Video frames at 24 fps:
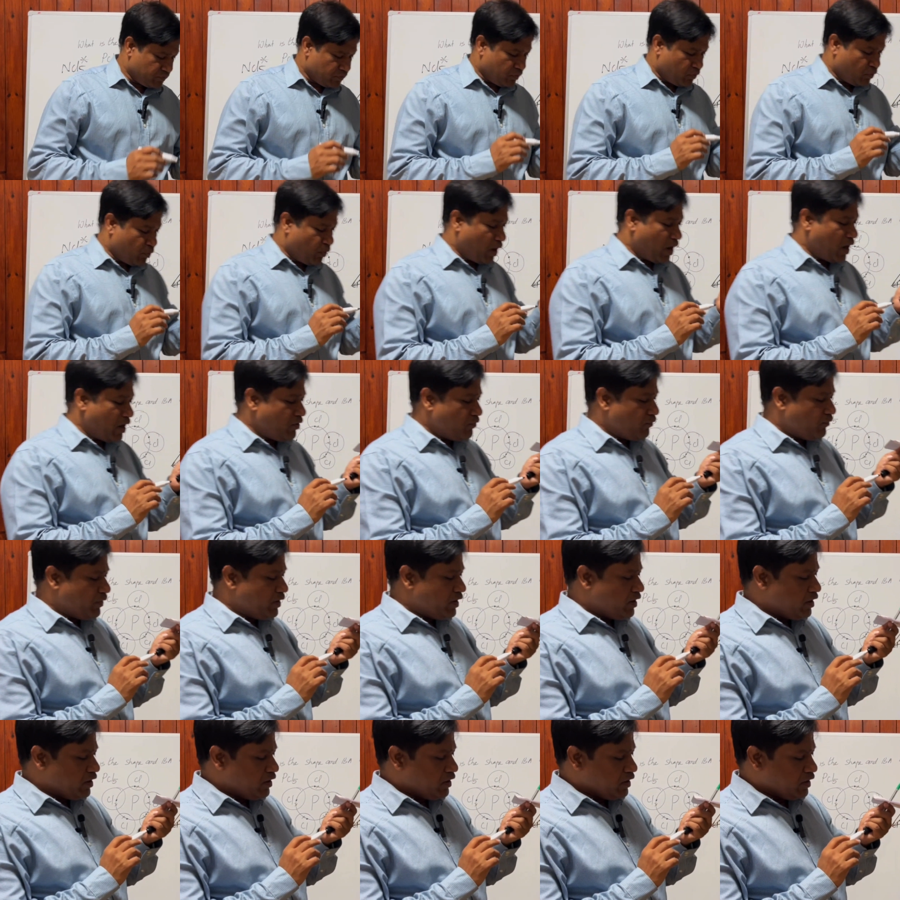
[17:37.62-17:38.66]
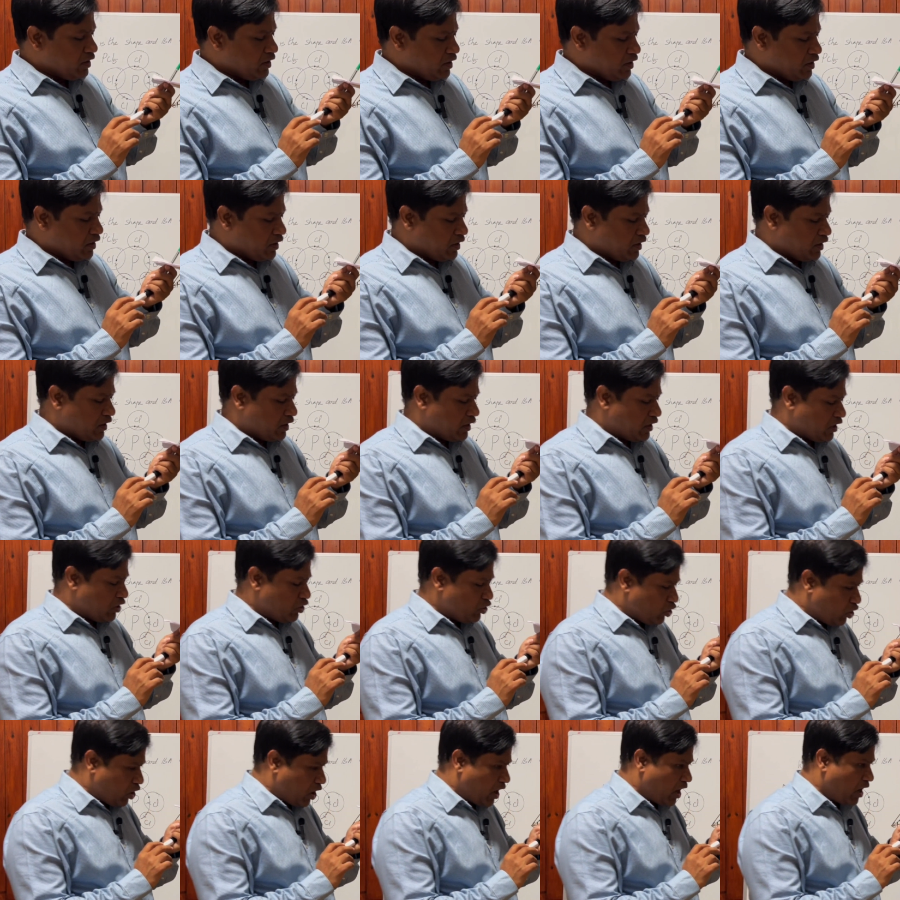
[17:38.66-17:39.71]
Why we
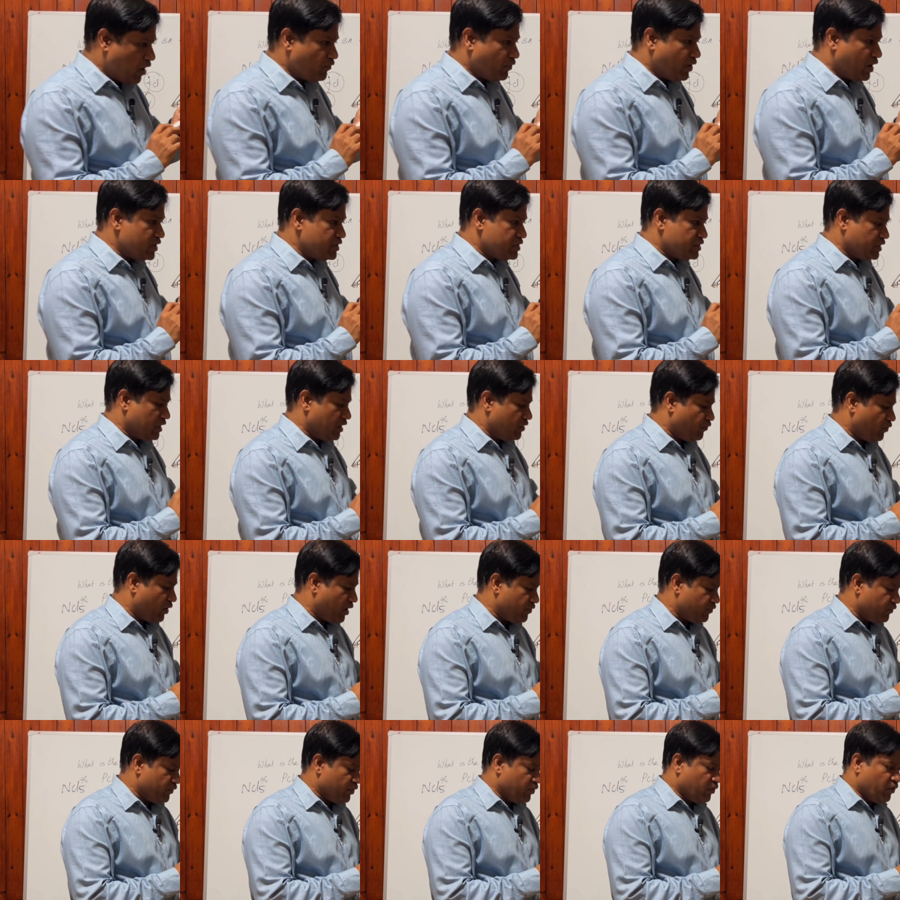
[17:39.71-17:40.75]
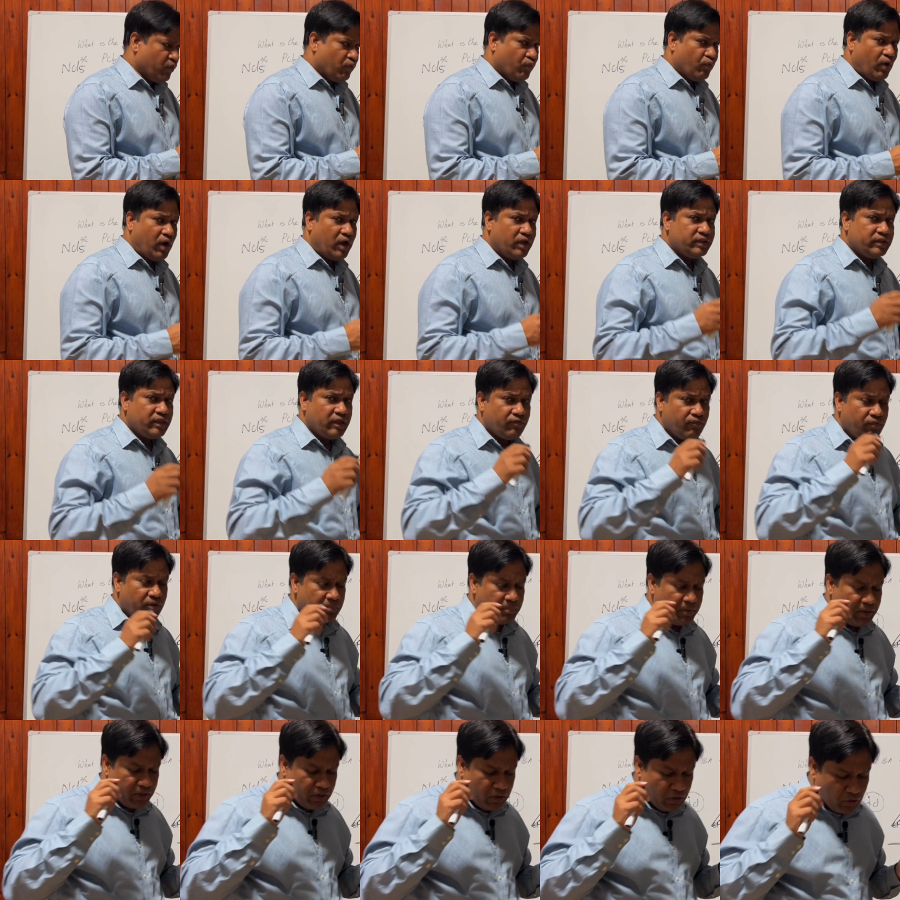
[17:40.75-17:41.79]
cannot have NCl5? Why there will
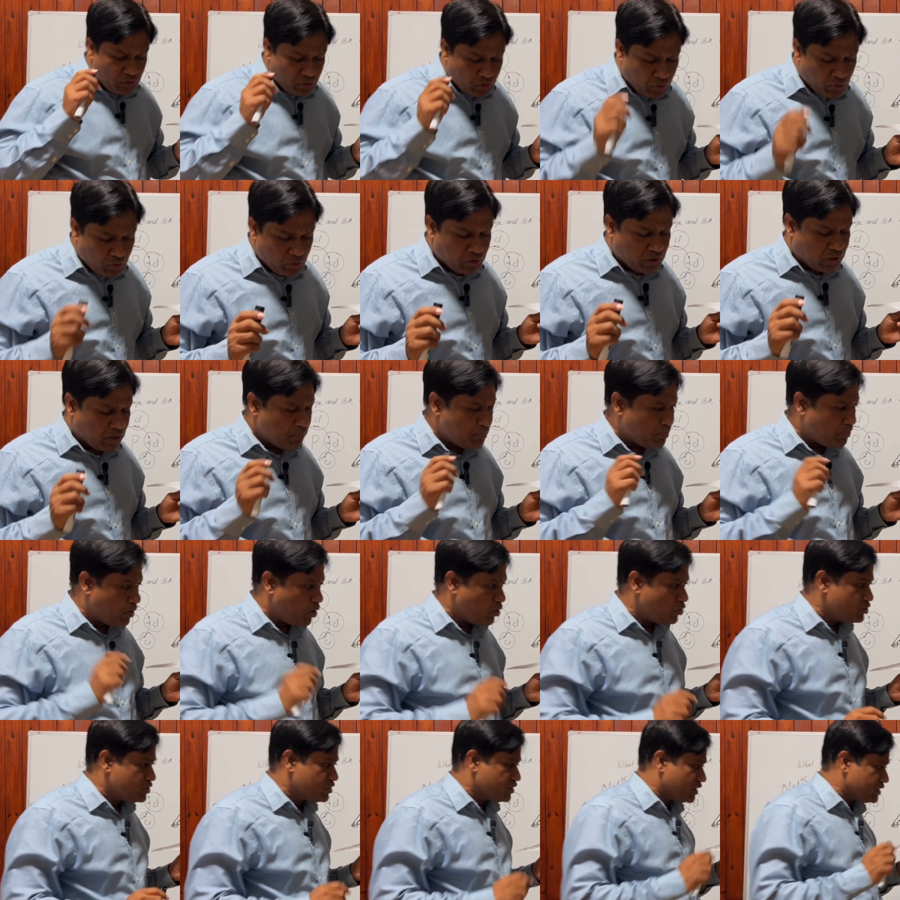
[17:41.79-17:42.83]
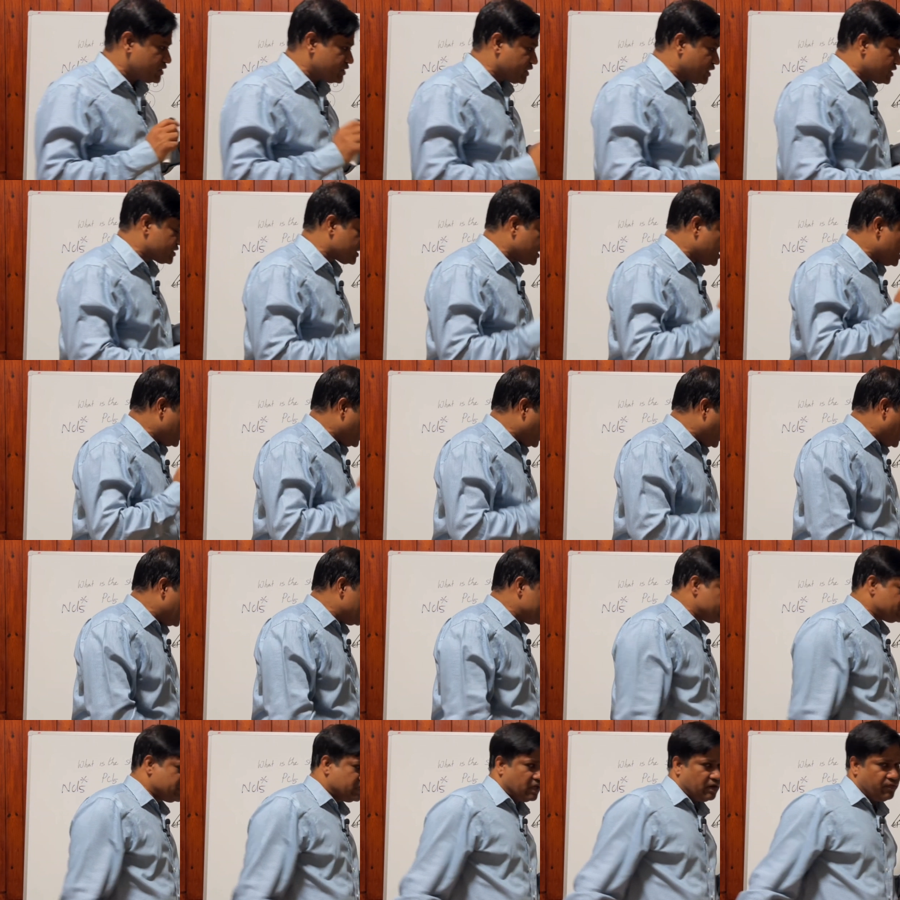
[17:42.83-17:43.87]
be no compound such as
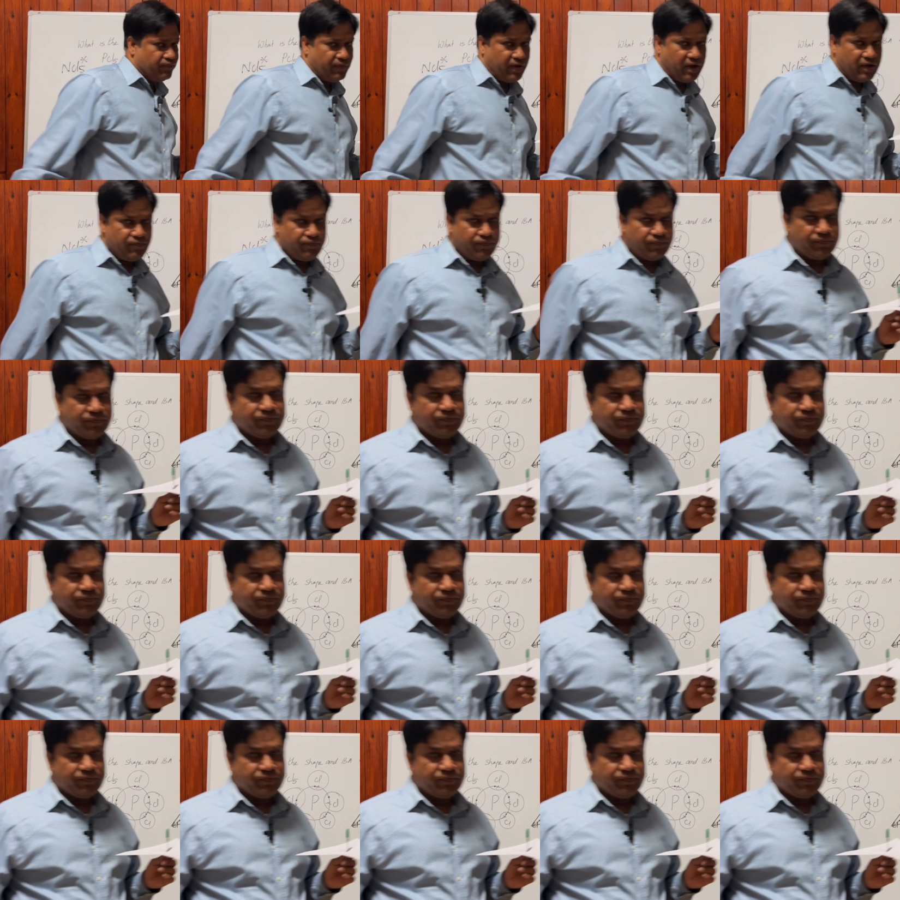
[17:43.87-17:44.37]
NCl5?